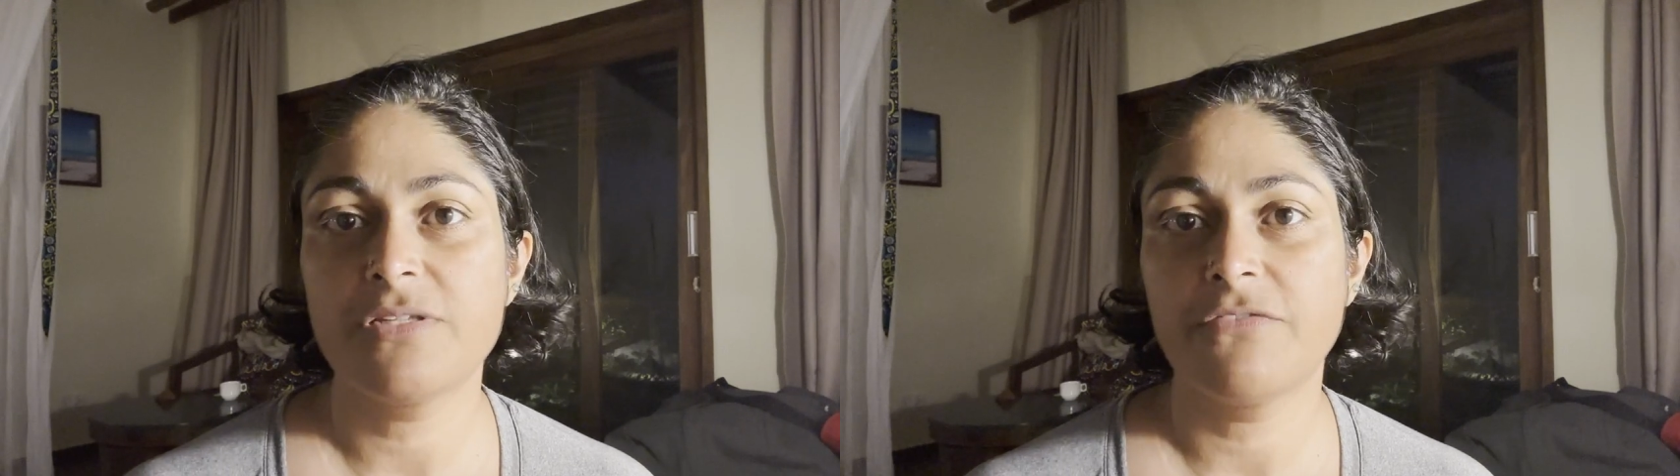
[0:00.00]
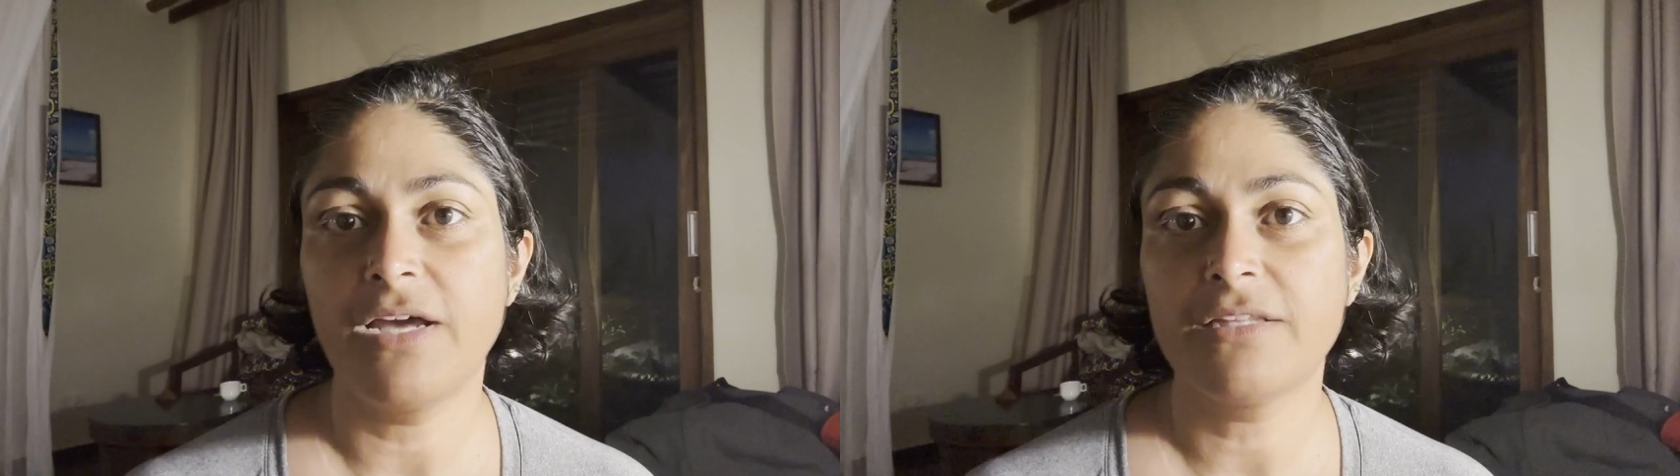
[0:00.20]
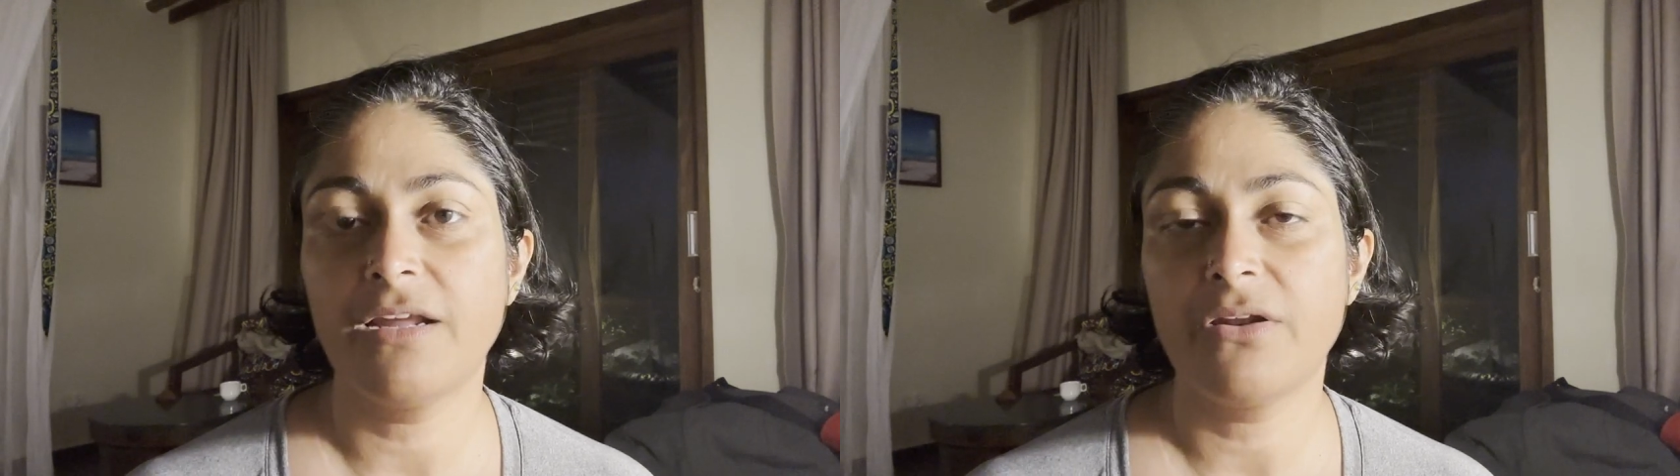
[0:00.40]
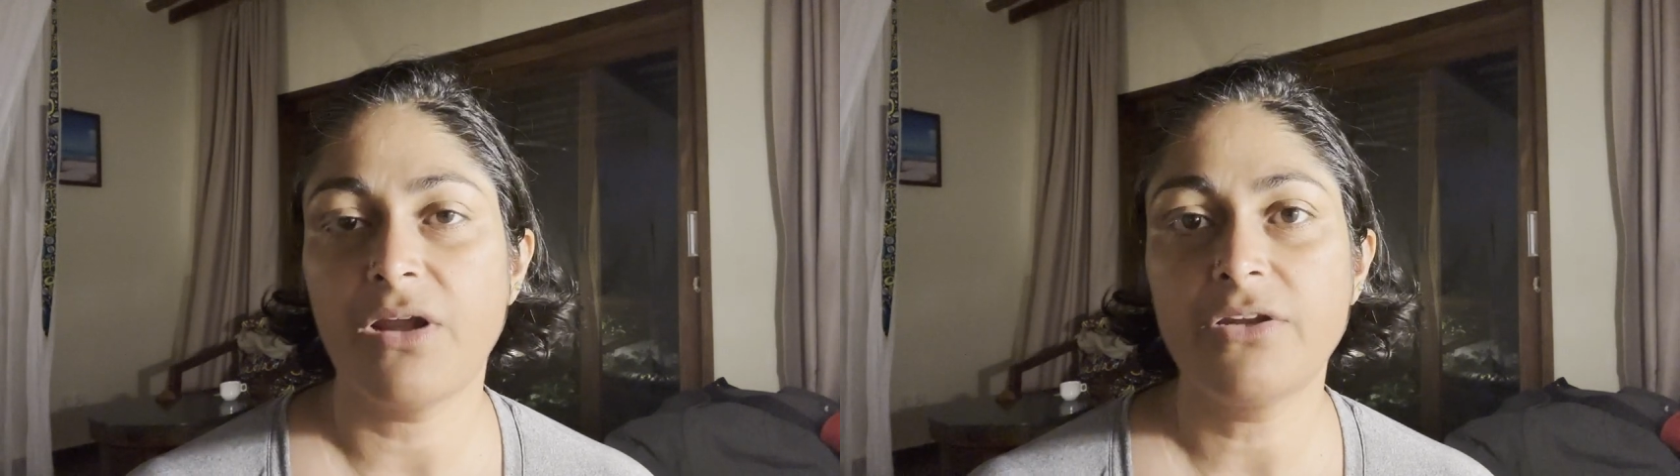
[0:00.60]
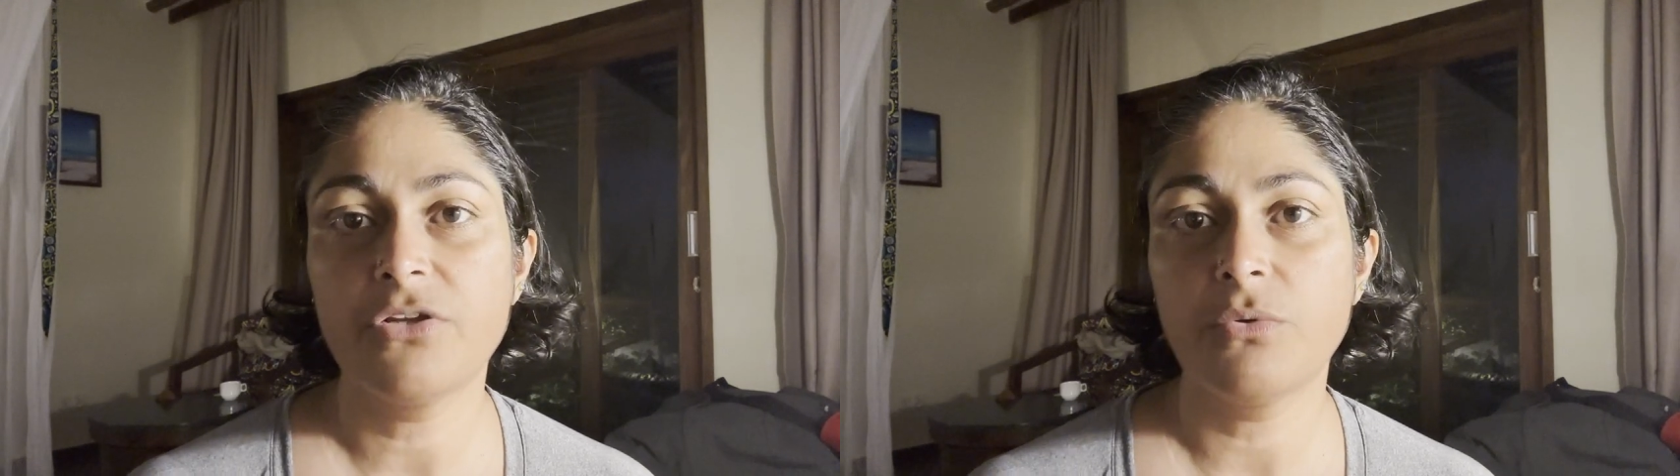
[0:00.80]
the fact that I
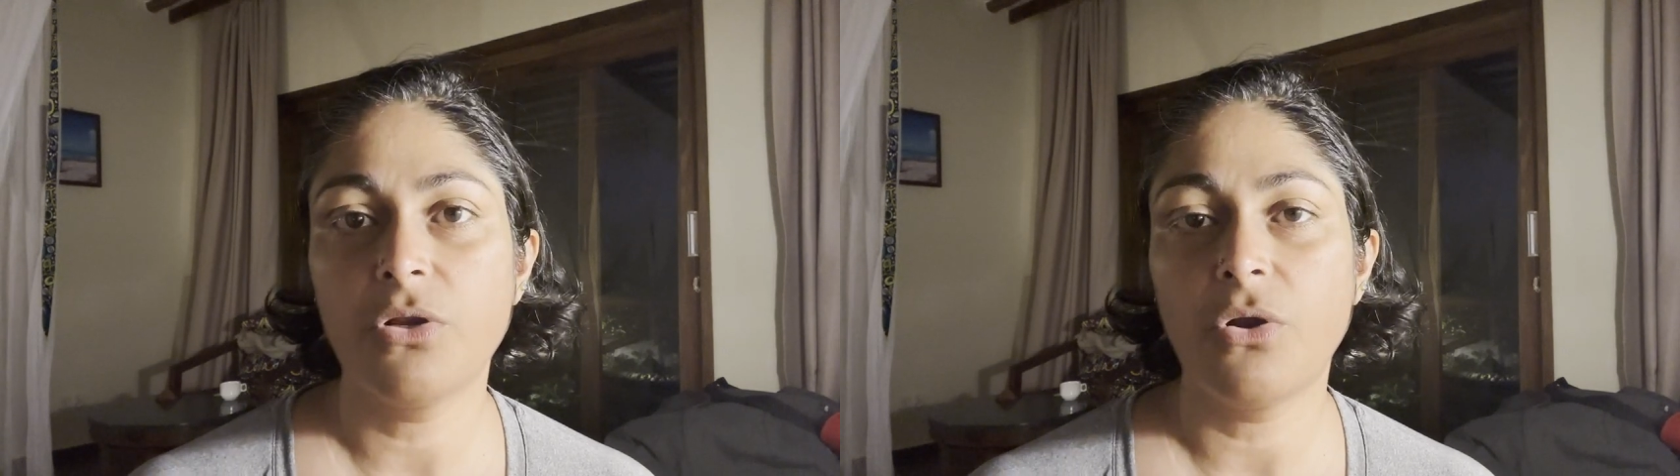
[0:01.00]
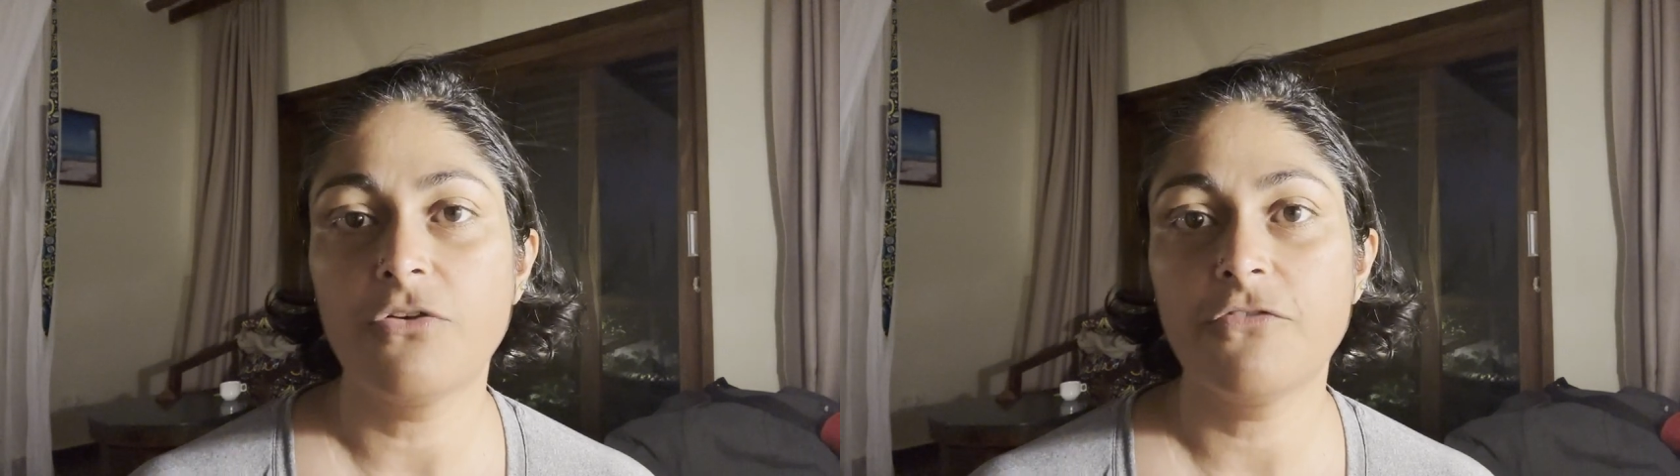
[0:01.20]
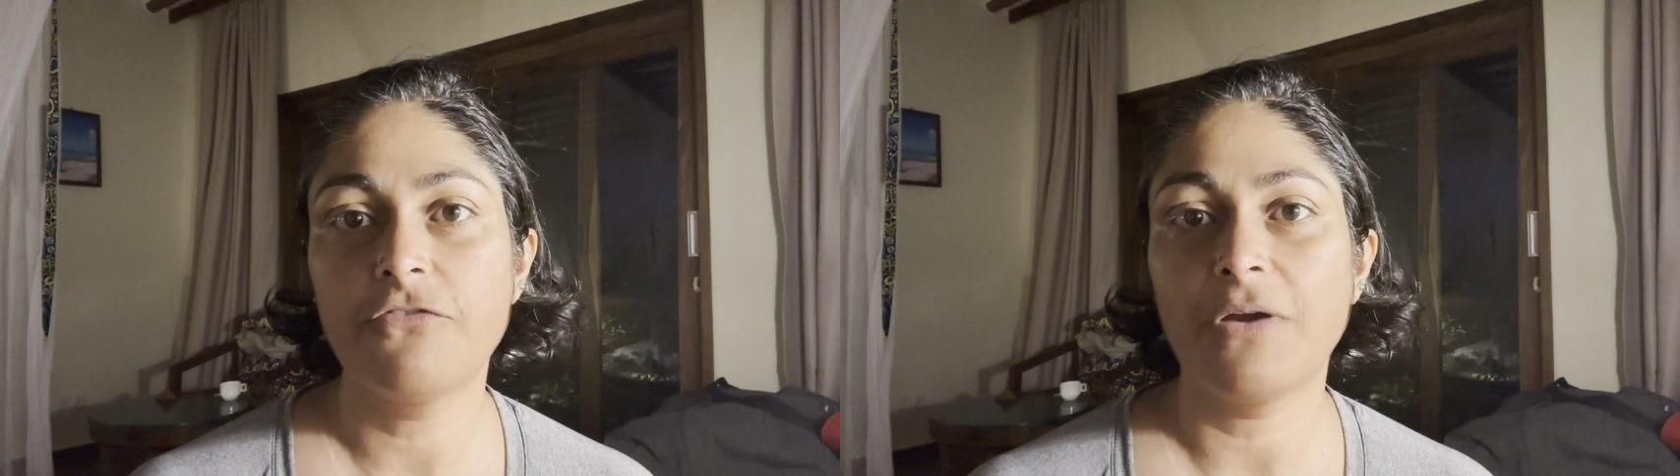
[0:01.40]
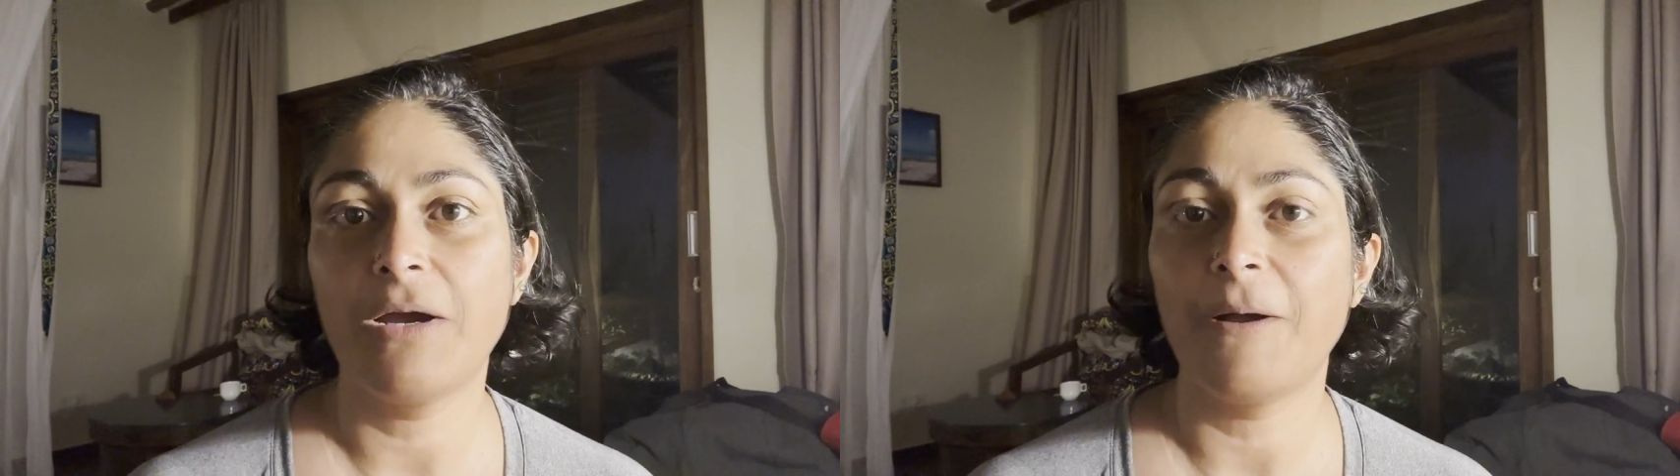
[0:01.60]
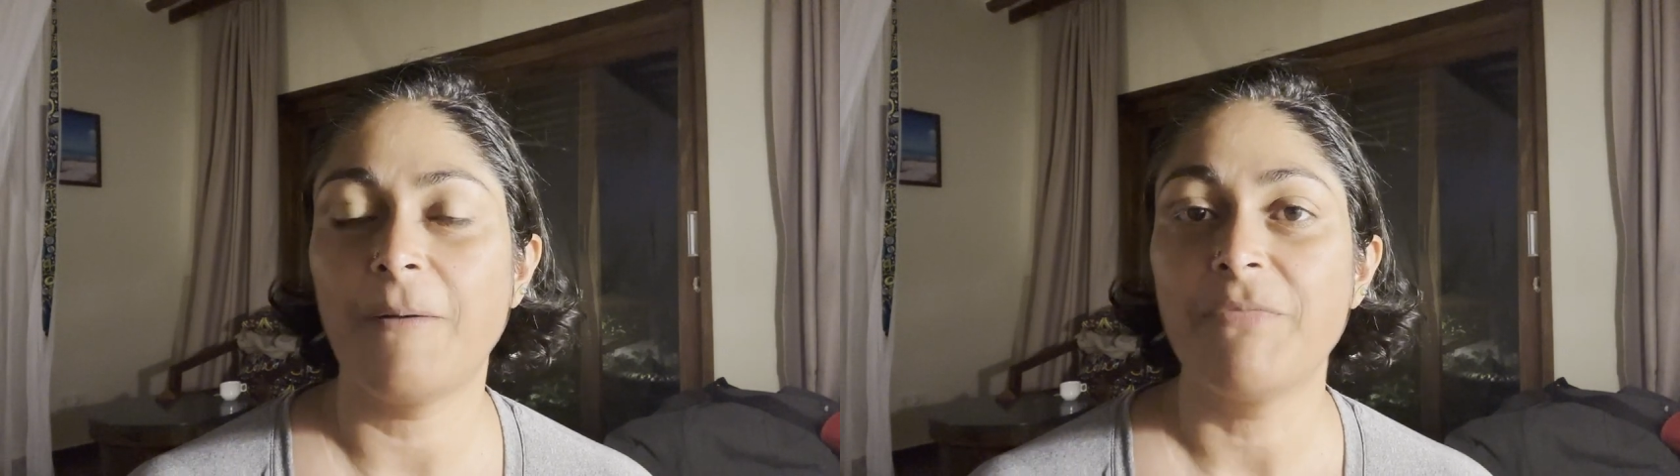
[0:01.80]
ran into a lot
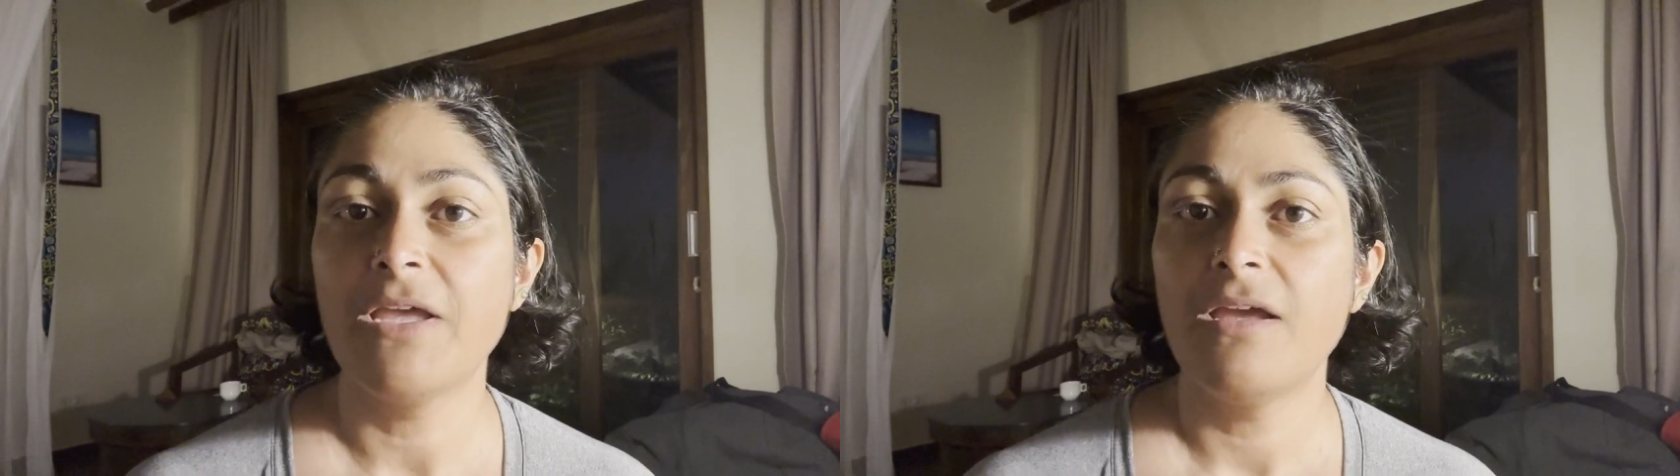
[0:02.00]
of,